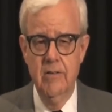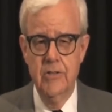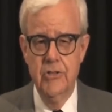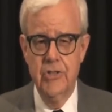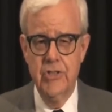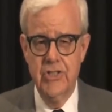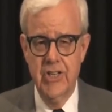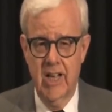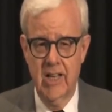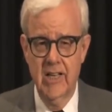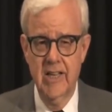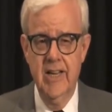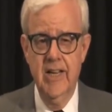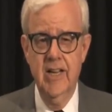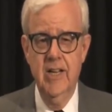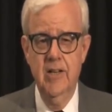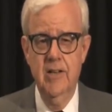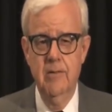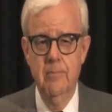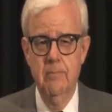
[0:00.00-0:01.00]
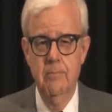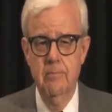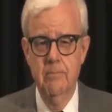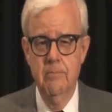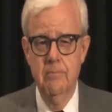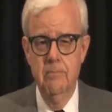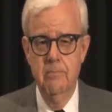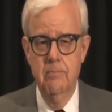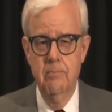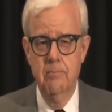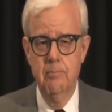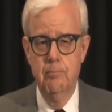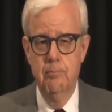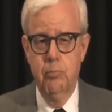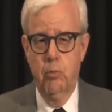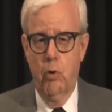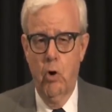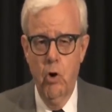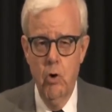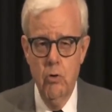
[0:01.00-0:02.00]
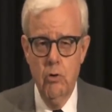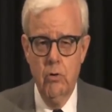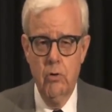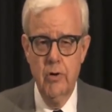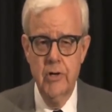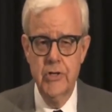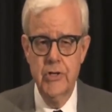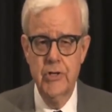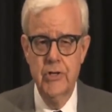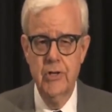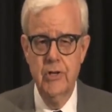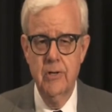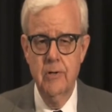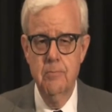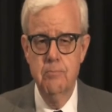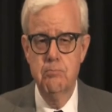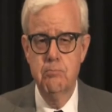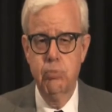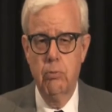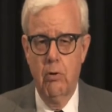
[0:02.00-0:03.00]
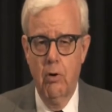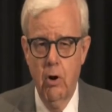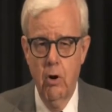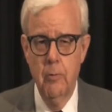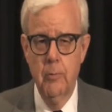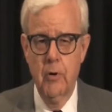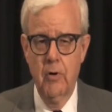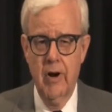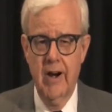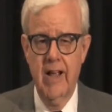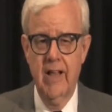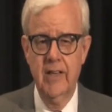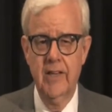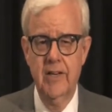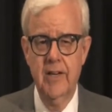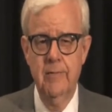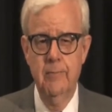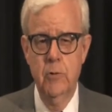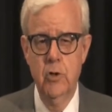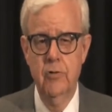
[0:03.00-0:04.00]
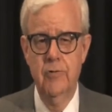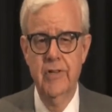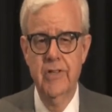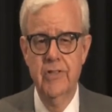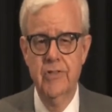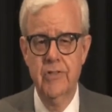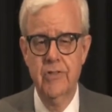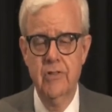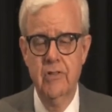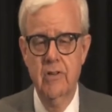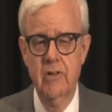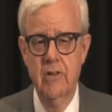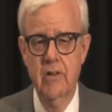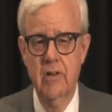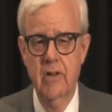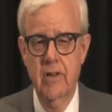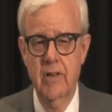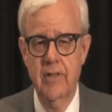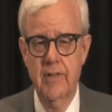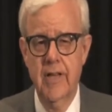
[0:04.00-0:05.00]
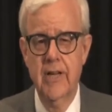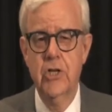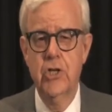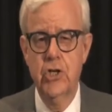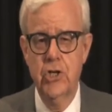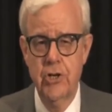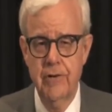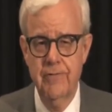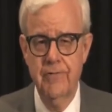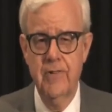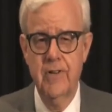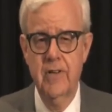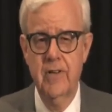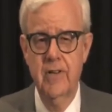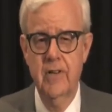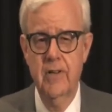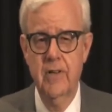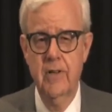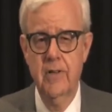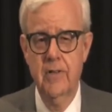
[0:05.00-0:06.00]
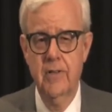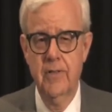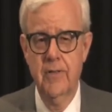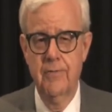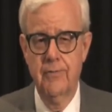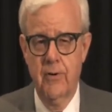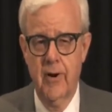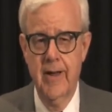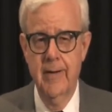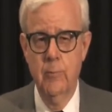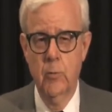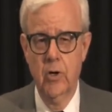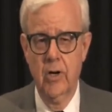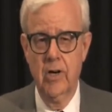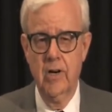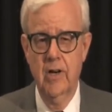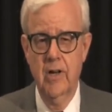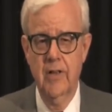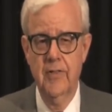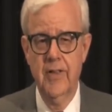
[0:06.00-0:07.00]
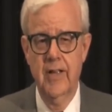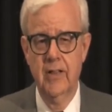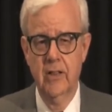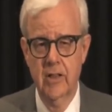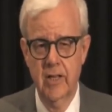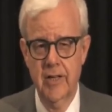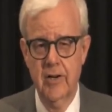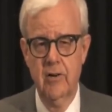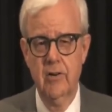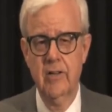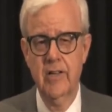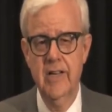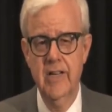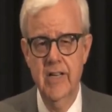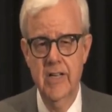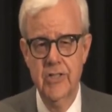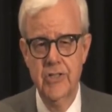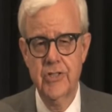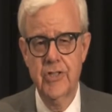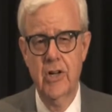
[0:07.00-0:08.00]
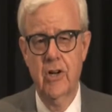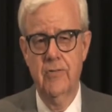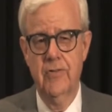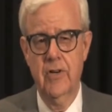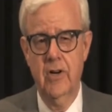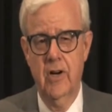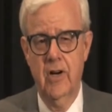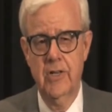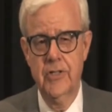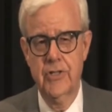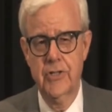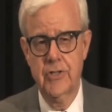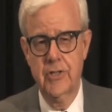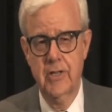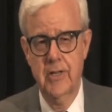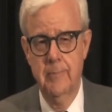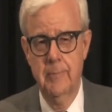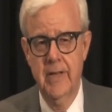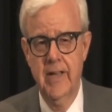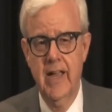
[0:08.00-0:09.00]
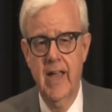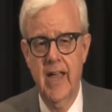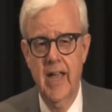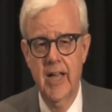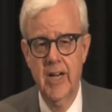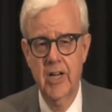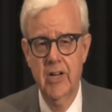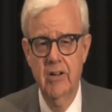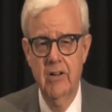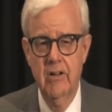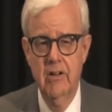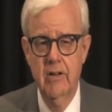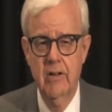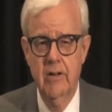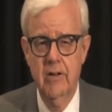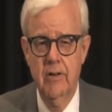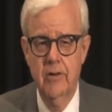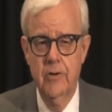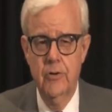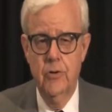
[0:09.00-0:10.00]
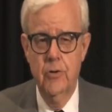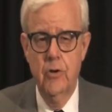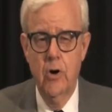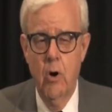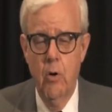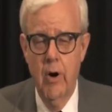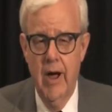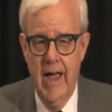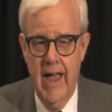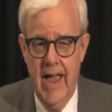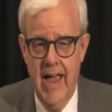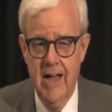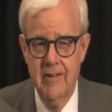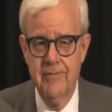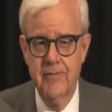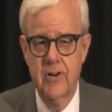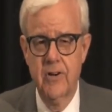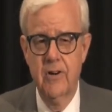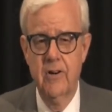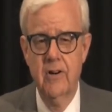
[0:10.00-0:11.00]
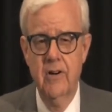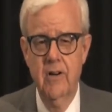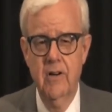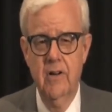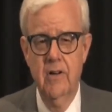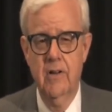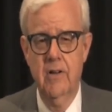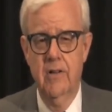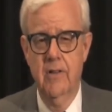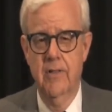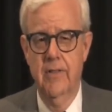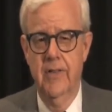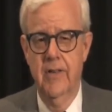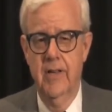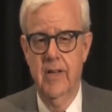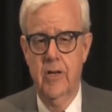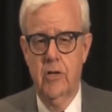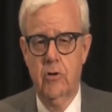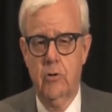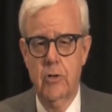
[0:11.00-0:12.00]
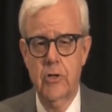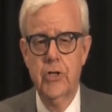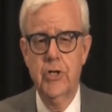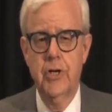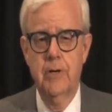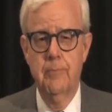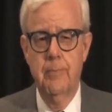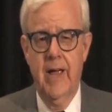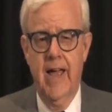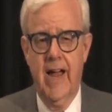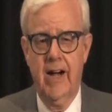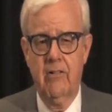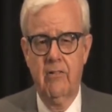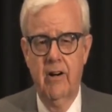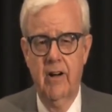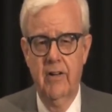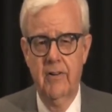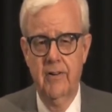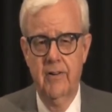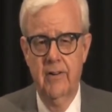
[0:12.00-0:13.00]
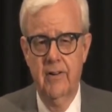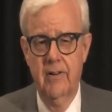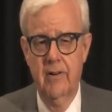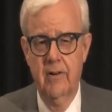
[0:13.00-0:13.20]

selling pro-Christian, pro-morality movies, they shifted the framework. They literally, self-consciously began to go after the Christian background